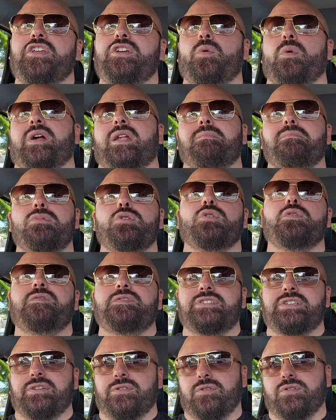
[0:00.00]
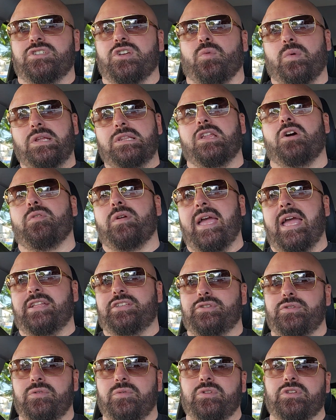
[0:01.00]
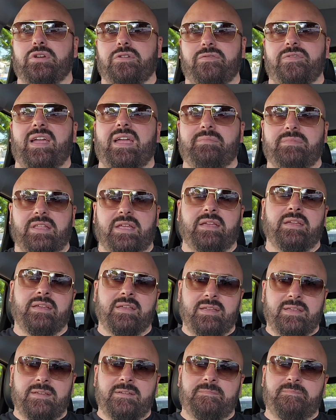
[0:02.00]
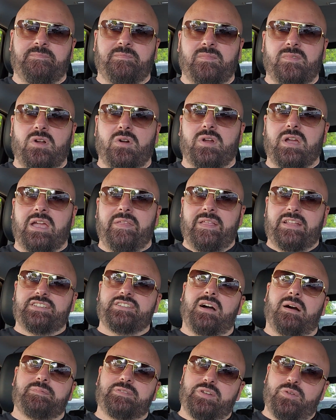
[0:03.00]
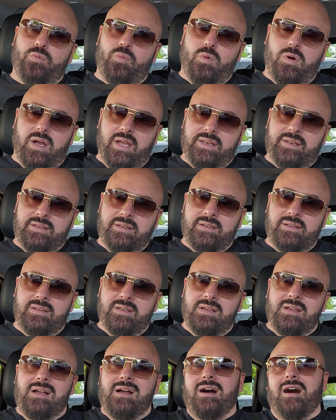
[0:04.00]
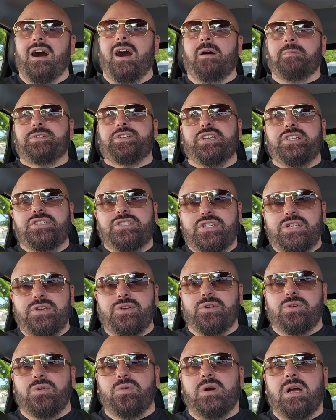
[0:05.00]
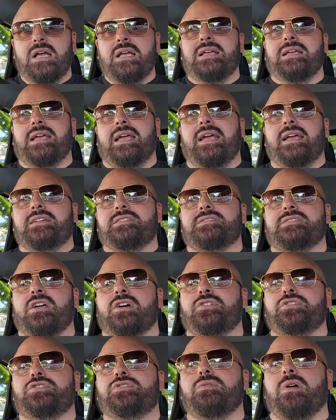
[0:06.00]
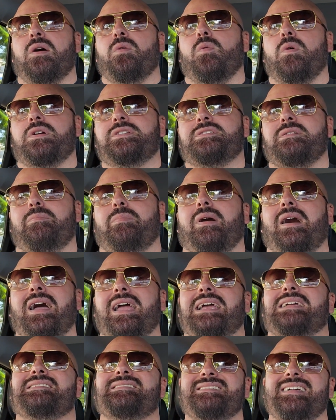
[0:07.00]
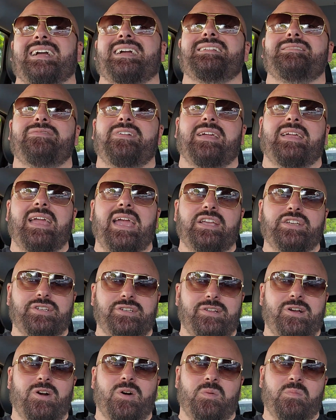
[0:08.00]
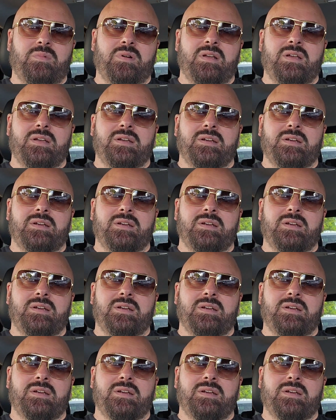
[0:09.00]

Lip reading: you want to move to relocate you and your family. Okay, that's option one. Option two is, do I want to buy a second vacation home